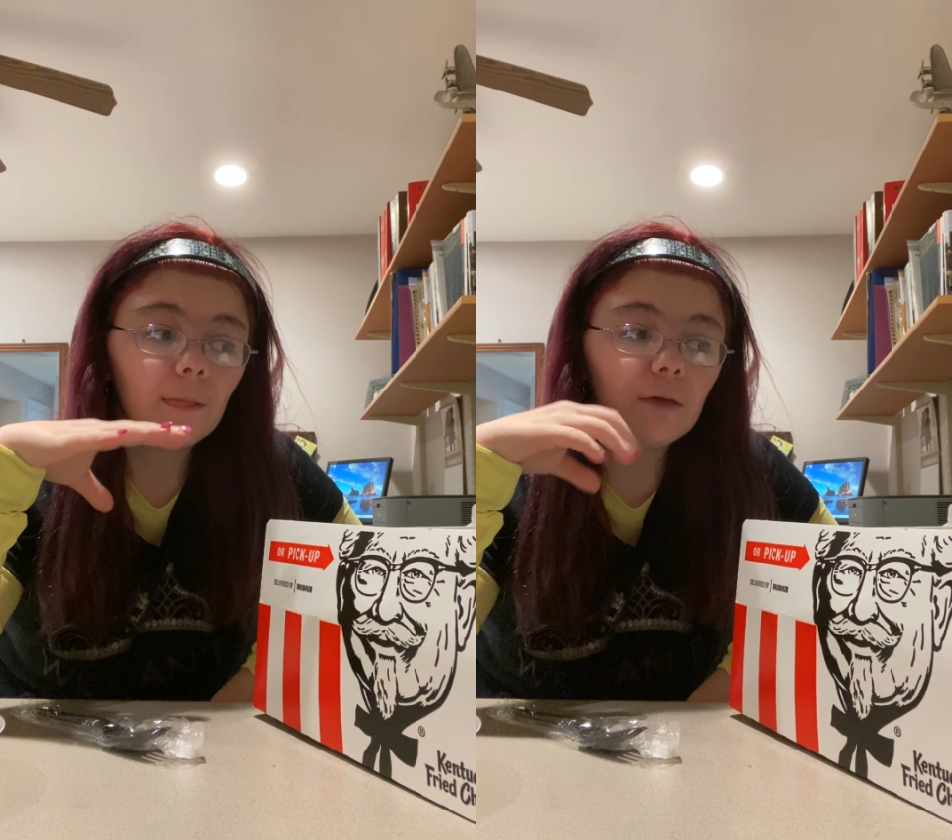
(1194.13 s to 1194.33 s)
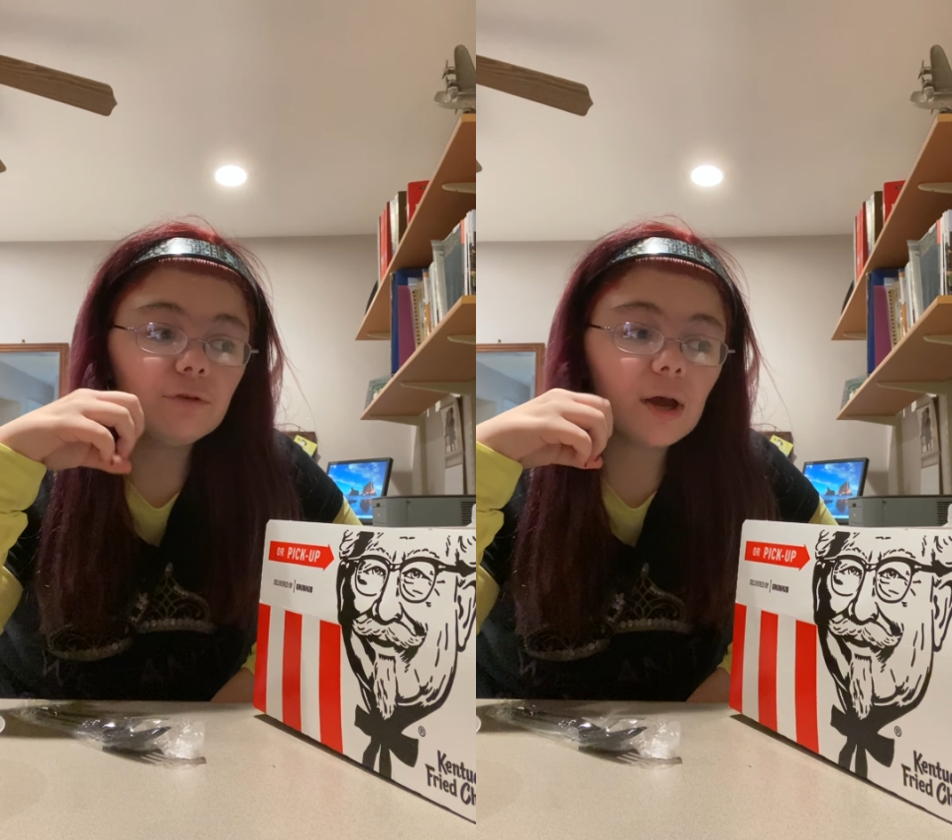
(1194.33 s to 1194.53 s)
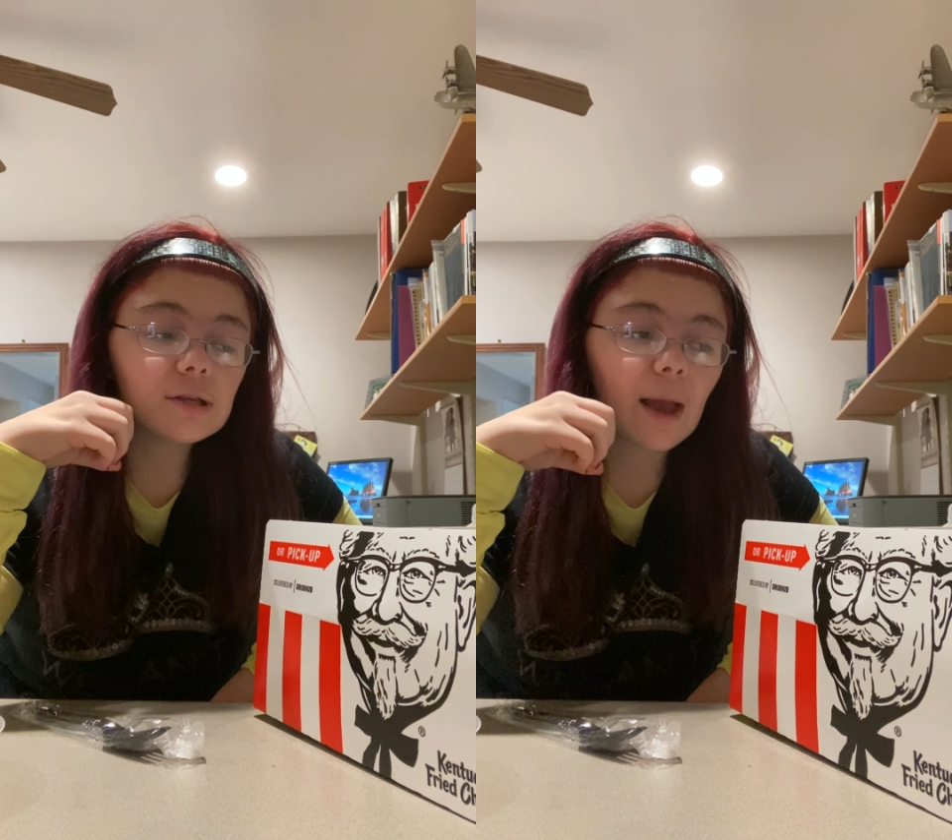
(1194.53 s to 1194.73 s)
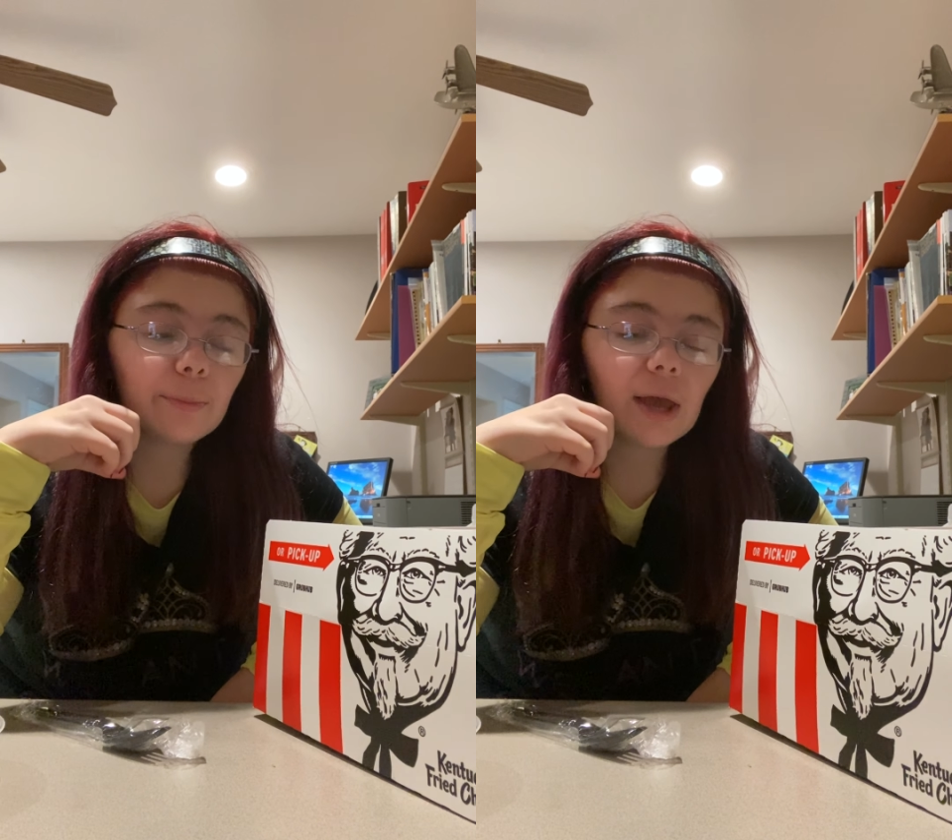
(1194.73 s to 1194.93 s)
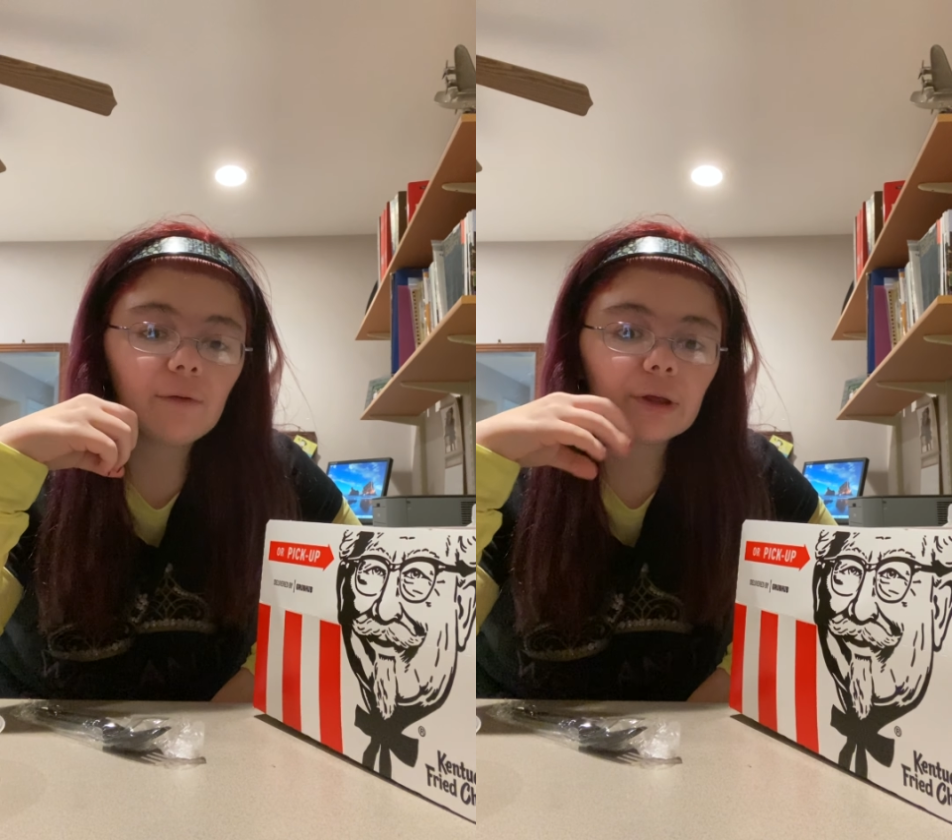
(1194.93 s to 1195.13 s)
If you guys
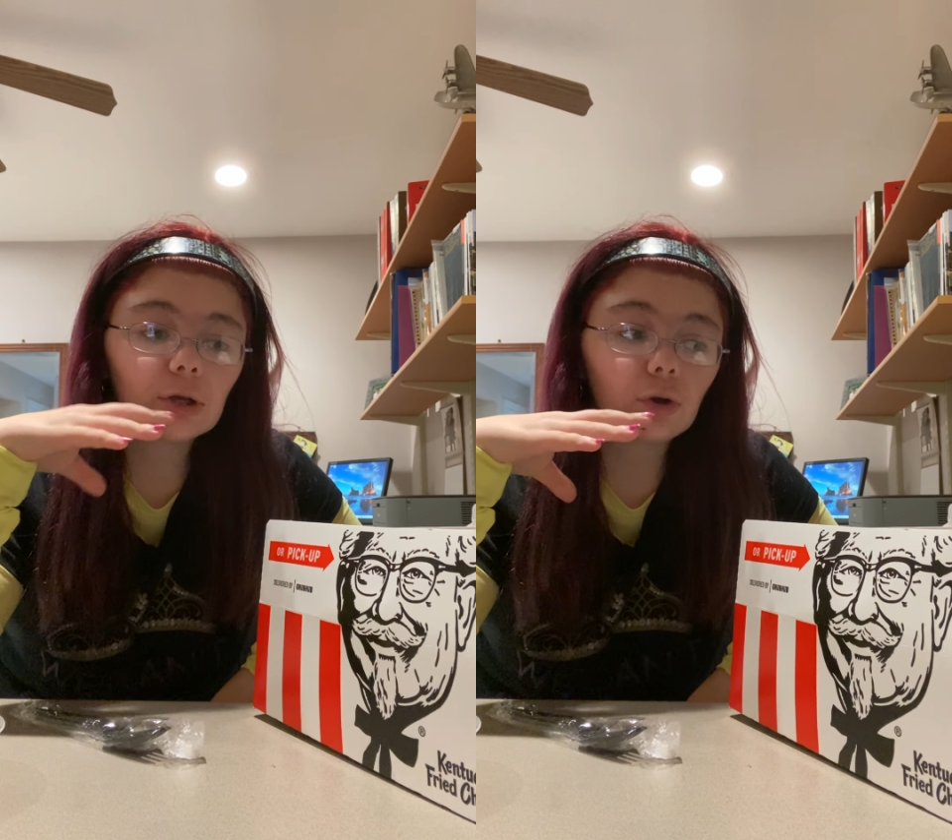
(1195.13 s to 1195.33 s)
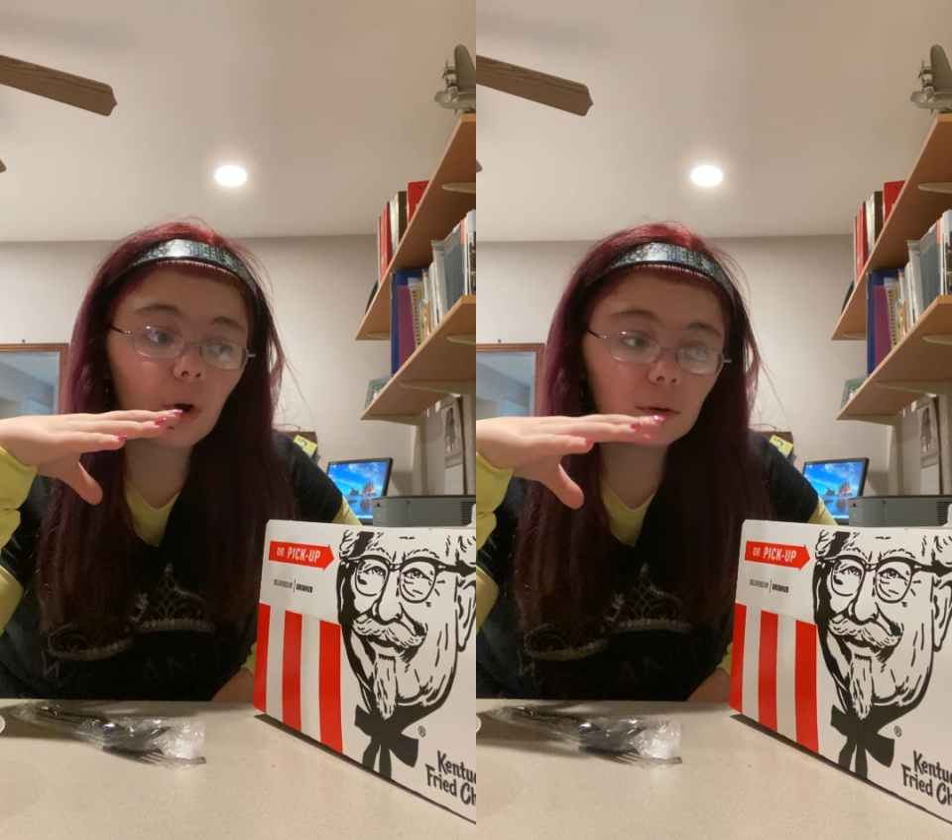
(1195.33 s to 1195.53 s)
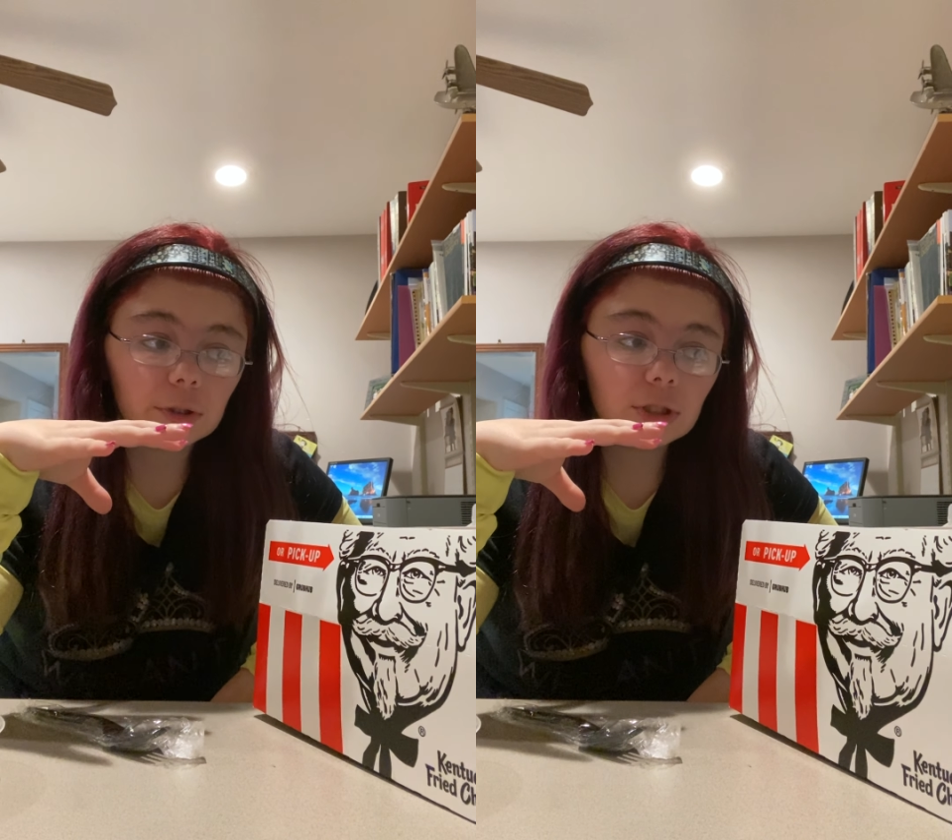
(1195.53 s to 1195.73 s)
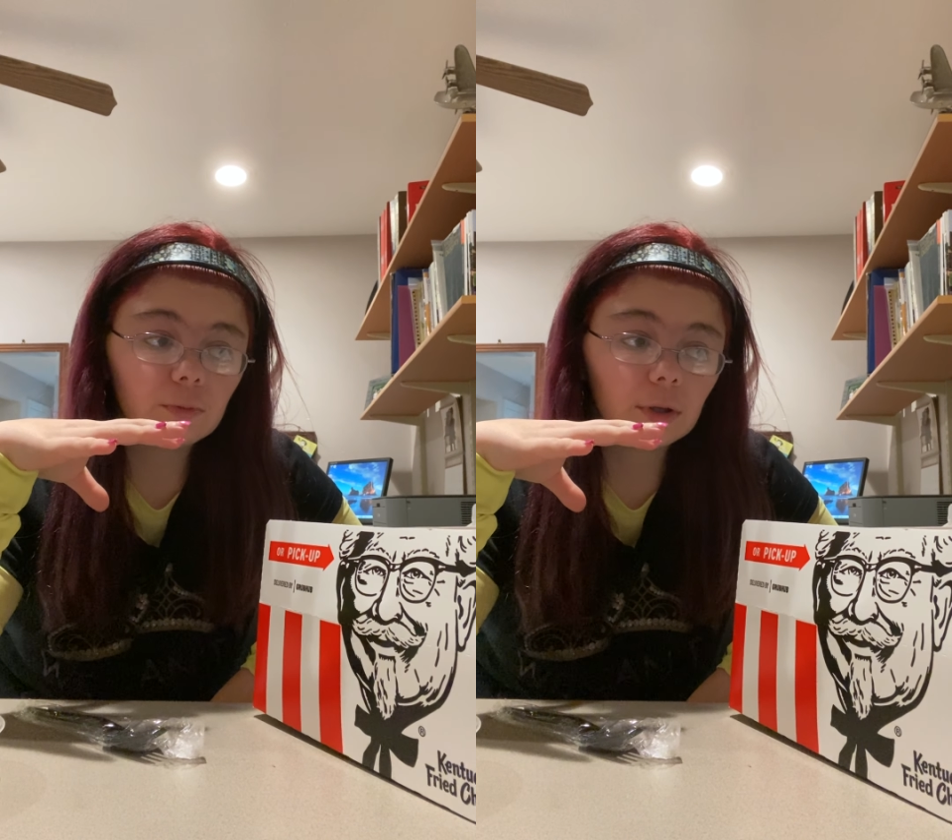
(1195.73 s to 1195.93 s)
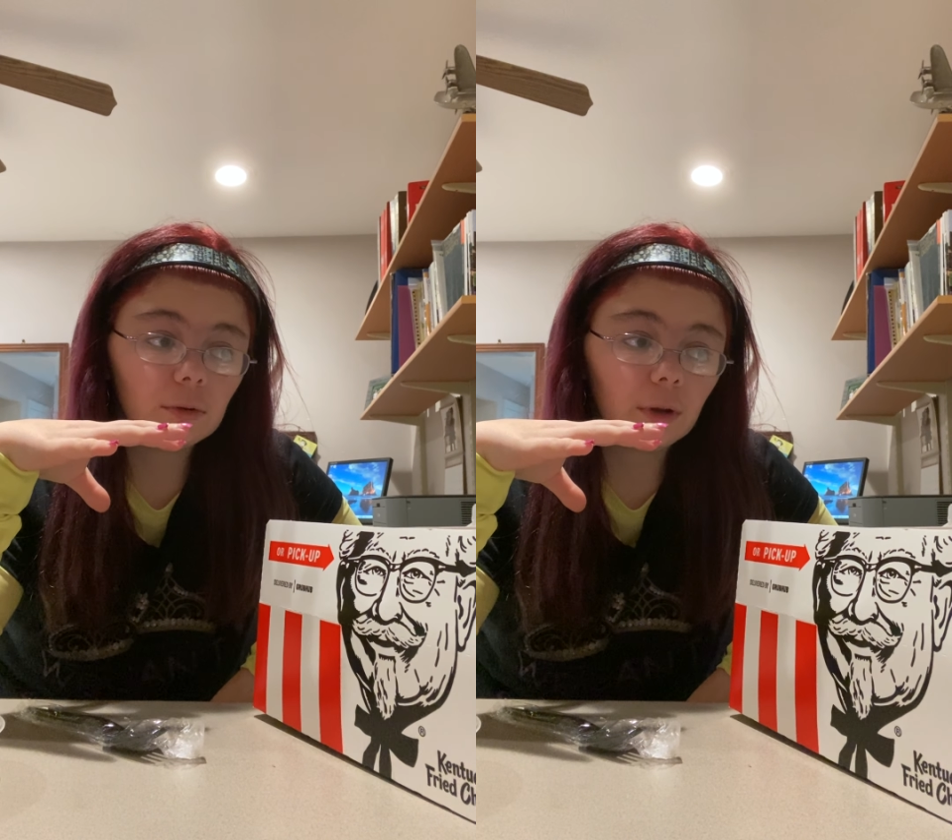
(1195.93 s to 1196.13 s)
happen to have, like, an Aldi's
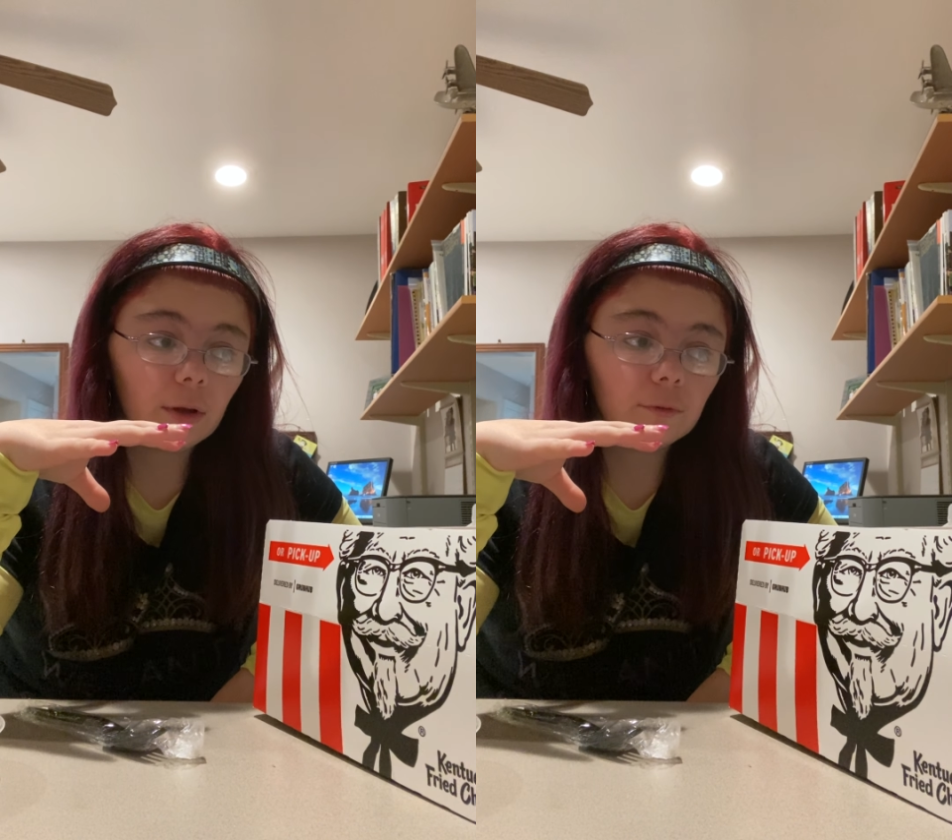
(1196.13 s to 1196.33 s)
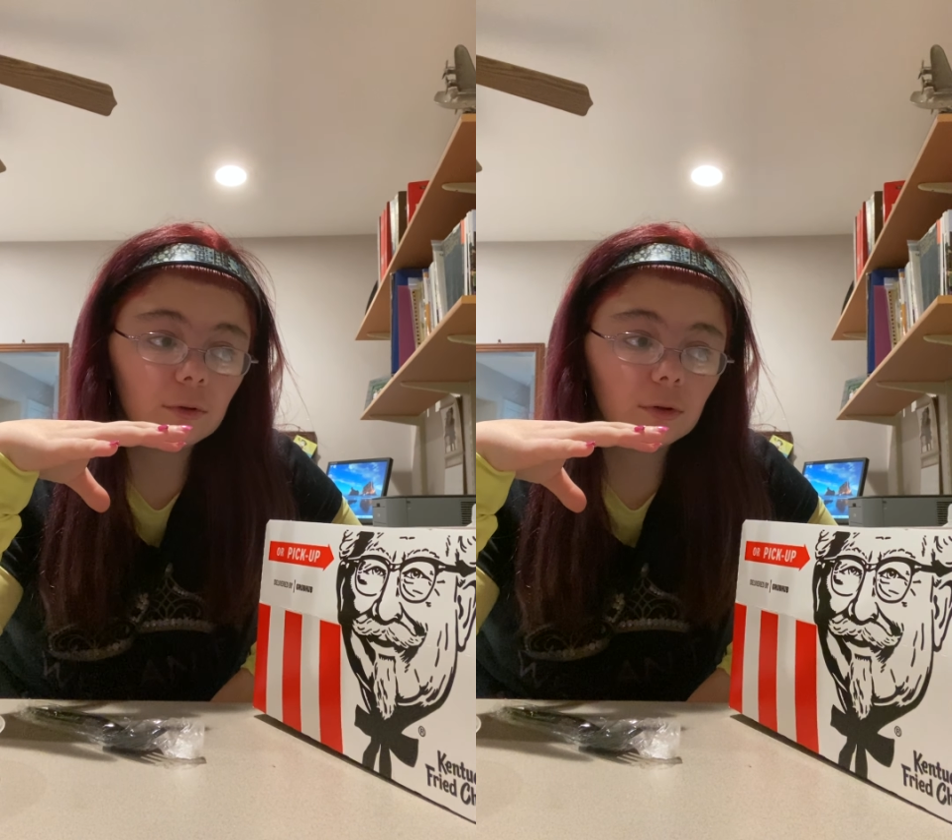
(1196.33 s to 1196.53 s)
where you live,